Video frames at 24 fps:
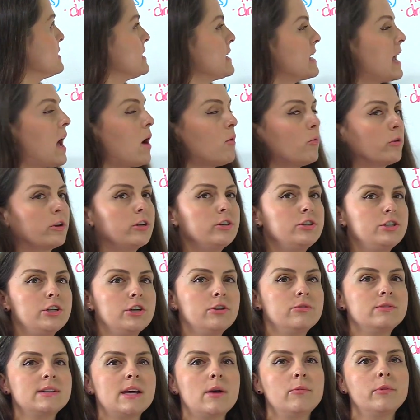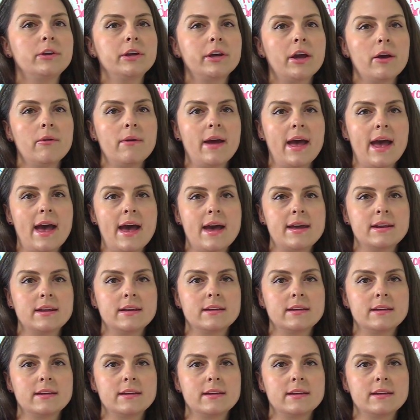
thing I wanna do is I wanna go ahead